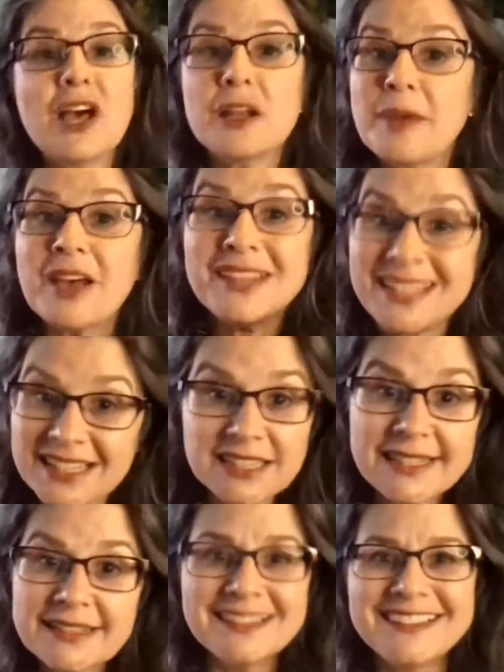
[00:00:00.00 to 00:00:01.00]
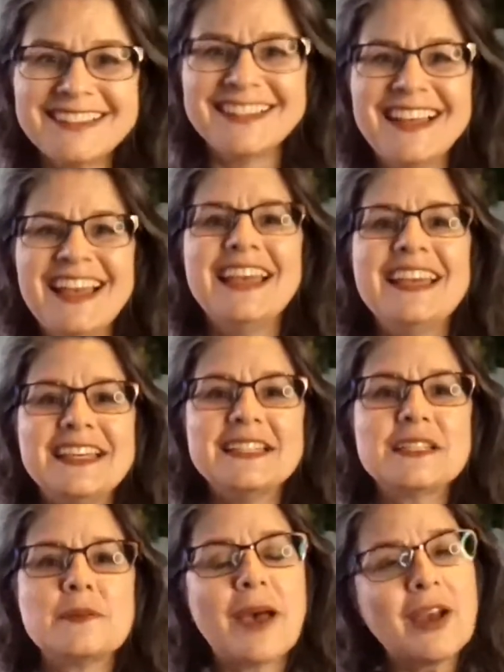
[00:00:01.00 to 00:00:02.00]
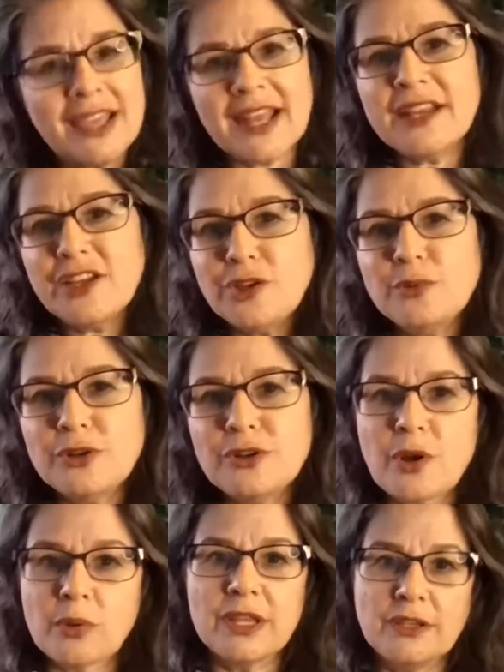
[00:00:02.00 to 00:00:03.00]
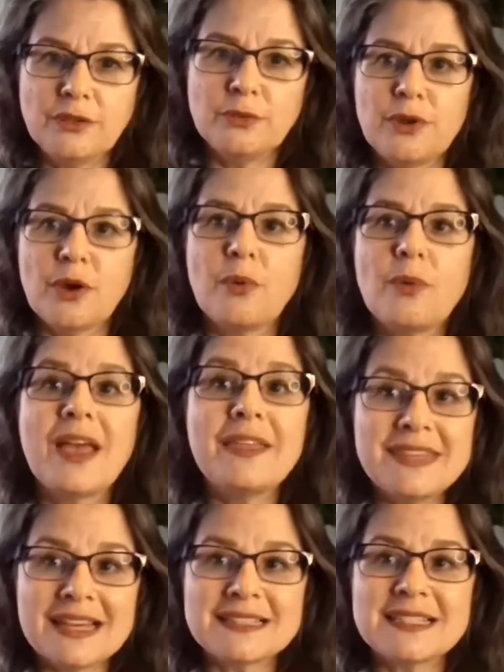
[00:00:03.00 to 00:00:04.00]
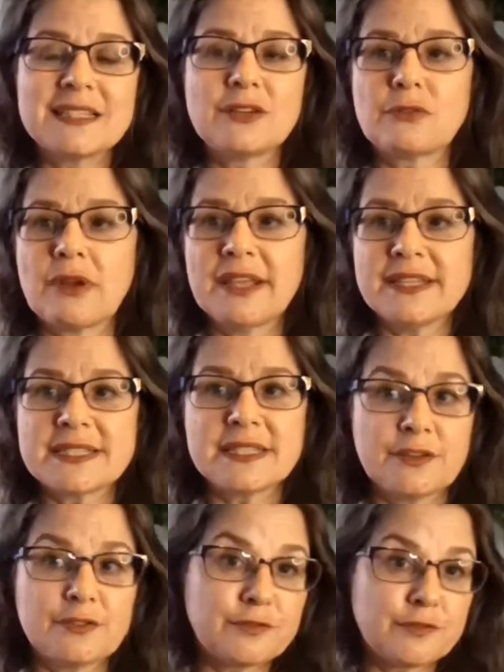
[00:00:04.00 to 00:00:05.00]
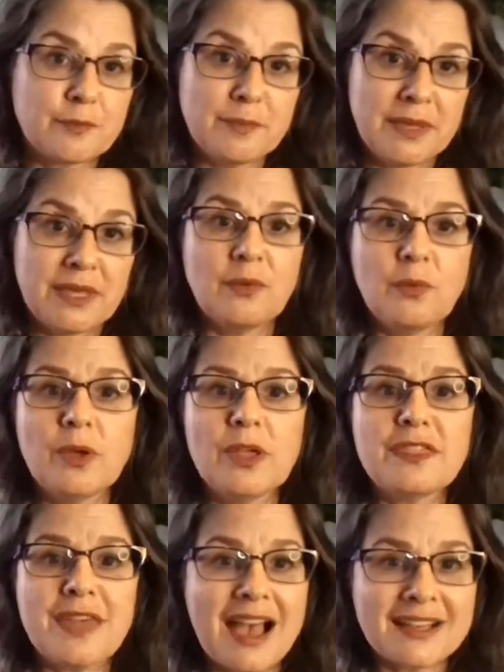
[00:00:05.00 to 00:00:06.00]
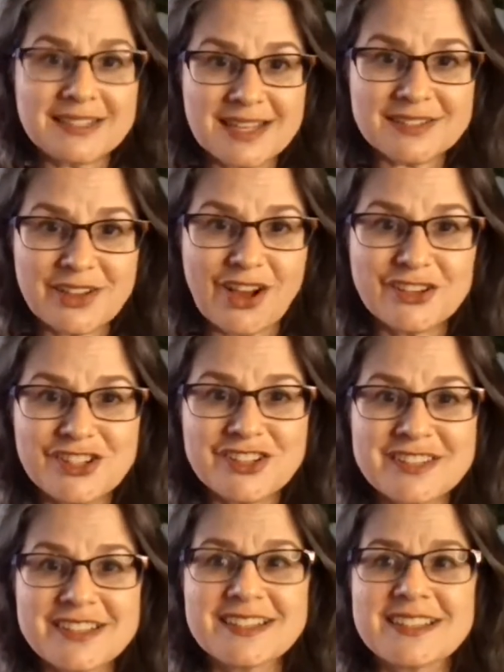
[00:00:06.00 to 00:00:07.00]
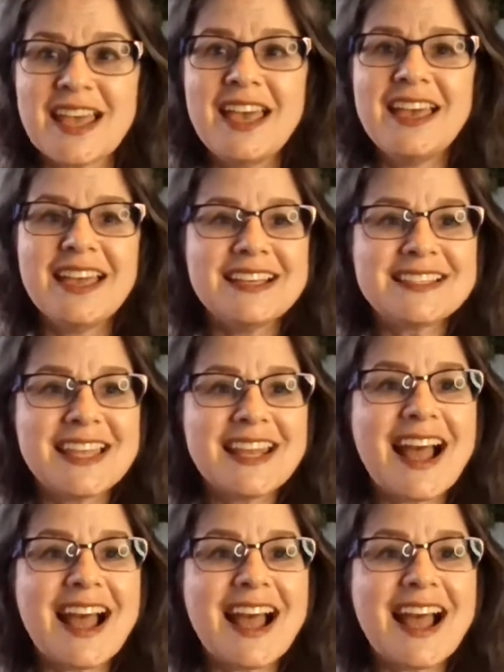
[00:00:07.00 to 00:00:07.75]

about healing. It is about getting you to know that you know. And that's the greatest gift for me with access consciousness, is that